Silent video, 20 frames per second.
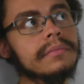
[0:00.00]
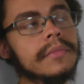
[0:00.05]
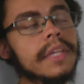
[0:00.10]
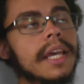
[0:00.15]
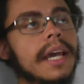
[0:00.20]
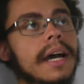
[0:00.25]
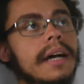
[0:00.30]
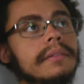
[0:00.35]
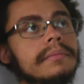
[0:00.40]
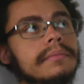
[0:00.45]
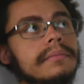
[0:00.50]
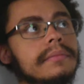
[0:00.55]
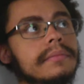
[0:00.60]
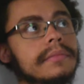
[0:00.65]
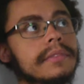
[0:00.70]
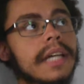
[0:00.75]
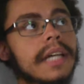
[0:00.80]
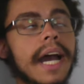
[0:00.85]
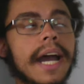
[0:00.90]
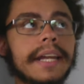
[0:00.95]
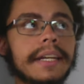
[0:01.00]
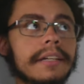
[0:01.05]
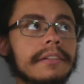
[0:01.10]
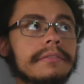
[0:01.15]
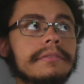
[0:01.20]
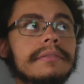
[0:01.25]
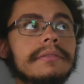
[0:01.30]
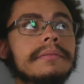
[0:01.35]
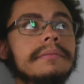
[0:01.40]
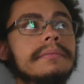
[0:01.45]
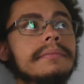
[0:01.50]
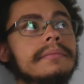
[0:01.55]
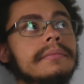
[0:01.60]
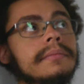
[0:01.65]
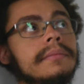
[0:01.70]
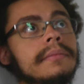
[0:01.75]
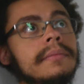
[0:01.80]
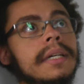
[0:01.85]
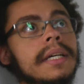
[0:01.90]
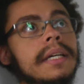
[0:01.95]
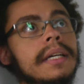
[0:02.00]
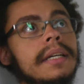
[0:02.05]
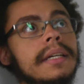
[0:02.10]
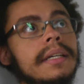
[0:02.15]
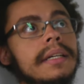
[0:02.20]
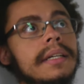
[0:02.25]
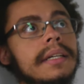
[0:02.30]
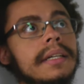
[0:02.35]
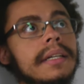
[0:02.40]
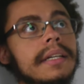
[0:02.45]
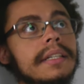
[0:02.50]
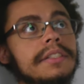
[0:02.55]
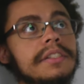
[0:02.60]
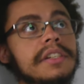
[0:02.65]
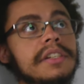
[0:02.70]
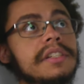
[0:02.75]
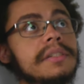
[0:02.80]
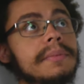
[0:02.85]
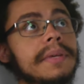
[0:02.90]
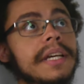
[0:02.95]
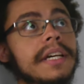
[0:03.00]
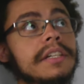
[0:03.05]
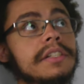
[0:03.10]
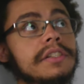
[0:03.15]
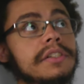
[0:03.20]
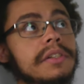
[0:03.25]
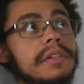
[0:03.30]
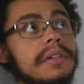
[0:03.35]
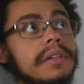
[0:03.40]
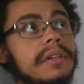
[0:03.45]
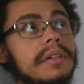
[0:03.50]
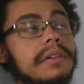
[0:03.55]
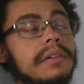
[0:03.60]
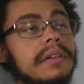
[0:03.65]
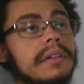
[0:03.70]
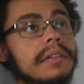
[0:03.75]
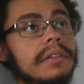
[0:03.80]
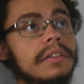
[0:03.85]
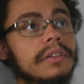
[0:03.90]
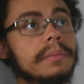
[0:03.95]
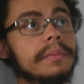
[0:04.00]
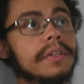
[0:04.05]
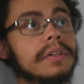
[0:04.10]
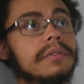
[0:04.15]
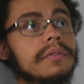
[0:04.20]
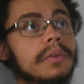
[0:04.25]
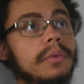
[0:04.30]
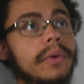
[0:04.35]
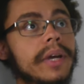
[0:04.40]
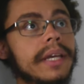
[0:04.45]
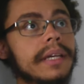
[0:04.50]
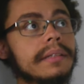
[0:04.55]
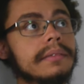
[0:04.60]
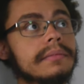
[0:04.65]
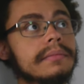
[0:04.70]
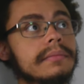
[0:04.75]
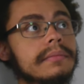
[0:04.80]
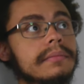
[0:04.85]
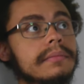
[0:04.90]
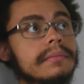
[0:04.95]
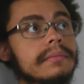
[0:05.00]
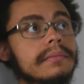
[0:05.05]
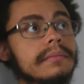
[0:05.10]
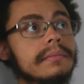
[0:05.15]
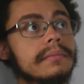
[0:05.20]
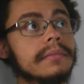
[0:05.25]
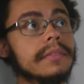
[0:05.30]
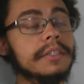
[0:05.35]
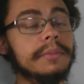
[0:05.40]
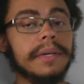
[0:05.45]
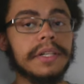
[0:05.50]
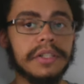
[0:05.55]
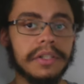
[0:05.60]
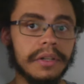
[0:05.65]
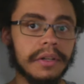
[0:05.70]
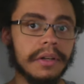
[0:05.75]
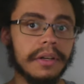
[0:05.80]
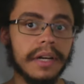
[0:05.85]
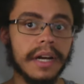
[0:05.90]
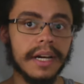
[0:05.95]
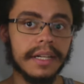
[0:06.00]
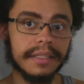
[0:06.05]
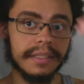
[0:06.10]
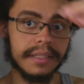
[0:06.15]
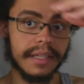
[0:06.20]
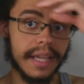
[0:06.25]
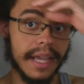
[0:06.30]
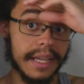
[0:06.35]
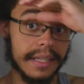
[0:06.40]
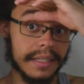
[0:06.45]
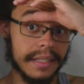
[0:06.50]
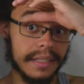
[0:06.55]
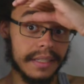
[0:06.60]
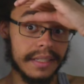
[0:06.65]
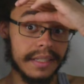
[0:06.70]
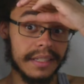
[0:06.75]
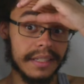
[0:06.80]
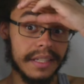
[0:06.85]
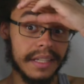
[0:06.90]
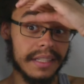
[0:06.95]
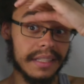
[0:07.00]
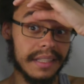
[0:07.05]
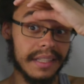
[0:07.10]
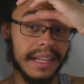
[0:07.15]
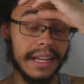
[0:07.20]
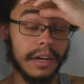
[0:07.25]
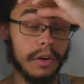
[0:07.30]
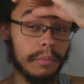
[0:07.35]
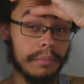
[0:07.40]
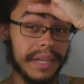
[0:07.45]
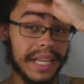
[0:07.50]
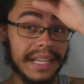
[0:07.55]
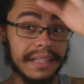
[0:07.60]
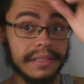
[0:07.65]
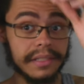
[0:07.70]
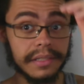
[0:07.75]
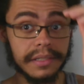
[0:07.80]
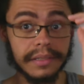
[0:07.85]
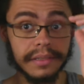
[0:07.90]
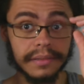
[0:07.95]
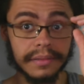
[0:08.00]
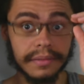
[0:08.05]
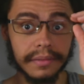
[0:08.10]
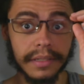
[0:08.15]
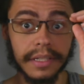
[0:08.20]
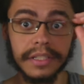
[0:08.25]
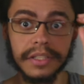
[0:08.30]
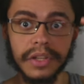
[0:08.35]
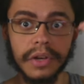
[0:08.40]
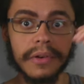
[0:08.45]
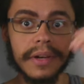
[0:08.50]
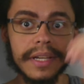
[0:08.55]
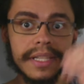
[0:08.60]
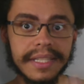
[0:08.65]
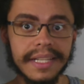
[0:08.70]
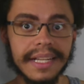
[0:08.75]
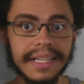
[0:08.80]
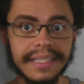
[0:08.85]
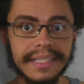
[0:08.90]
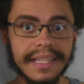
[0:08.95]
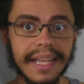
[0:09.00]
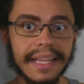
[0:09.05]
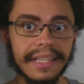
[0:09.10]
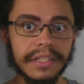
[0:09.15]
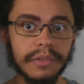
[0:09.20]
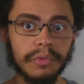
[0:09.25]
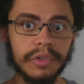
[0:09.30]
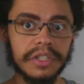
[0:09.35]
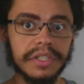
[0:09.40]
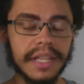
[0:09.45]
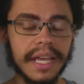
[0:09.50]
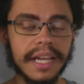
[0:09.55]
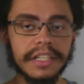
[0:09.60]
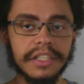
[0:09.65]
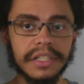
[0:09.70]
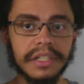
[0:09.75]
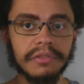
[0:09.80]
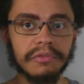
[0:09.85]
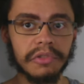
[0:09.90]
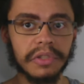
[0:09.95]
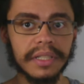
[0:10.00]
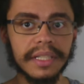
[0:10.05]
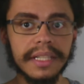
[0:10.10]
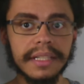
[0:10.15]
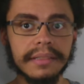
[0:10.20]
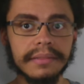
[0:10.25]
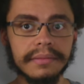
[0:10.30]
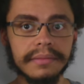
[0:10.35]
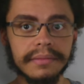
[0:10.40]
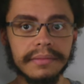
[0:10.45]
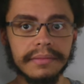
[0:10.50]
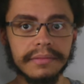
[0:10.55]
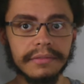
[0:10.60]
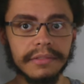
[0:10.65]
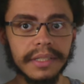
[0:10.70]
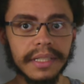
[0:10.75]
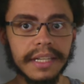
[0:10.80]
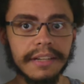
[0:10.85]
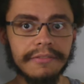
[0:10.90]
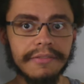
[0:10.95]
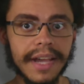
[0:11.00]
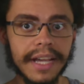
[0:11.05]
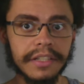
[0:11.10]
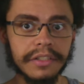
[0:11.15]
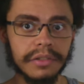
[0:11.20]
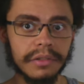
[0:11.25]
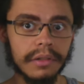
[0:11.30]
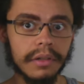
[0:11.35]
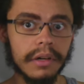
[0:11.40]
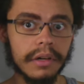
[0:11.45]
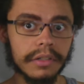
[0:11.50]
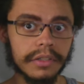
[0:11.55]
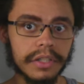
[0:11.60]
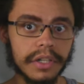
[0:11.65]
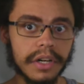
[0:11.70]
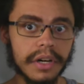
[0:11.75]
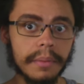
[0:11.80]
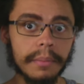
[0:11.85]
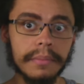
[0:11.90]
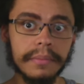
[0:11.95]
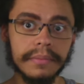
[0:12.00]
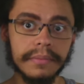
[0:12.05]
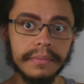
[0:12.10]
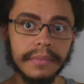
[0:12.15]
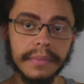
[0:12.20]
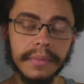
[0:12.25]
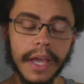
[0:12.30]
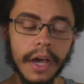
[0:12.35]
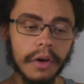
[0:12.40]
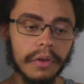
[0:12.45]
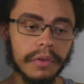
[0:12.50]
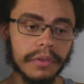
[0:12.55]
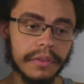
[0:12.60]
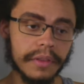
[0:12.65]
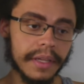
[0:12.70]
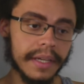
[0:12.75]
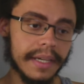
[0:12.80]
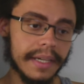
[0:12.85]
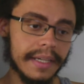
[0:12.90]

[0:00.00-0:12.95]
Yeah, kind of. Because just because you're a little bit overweight, especially in her case, she isn't like obese. Because there is an extent in which that shit really, really affects your long-term health.